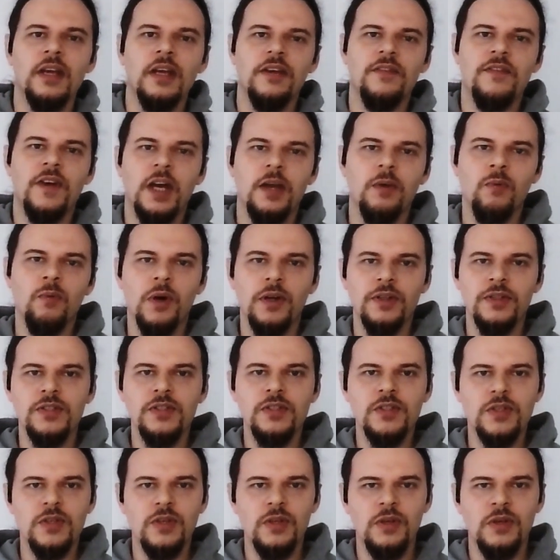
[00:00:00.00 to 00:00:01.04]
if I
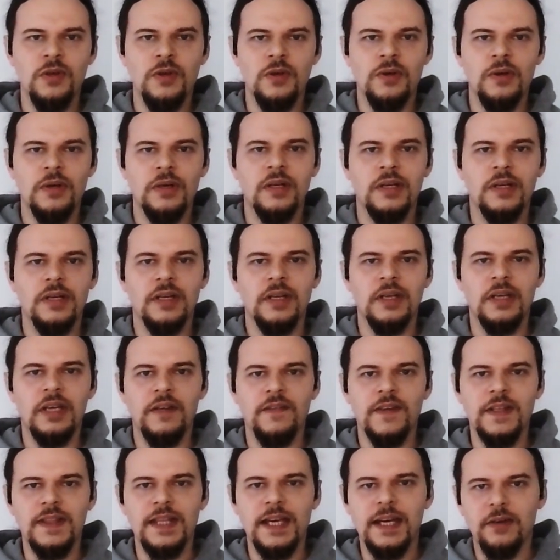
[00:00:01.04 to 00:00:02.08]
want to
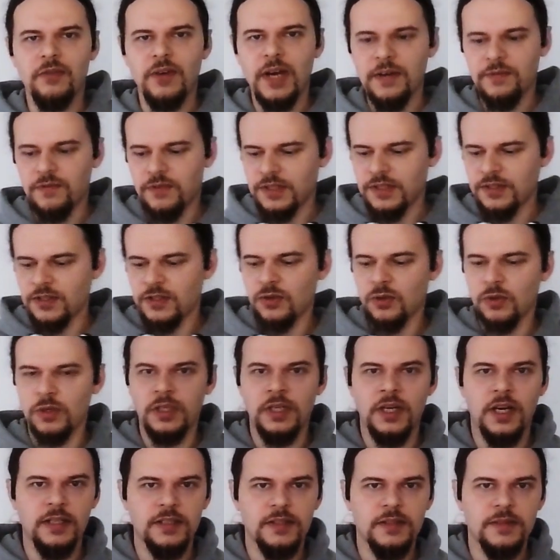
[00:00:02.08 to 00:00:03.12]
give it that reference or
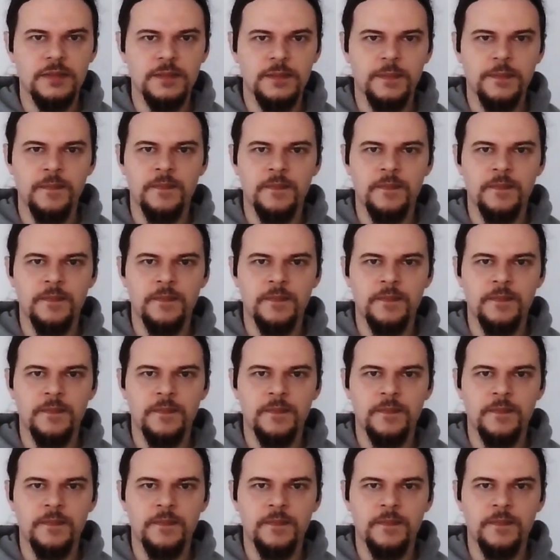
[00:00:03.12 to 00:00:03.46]
not.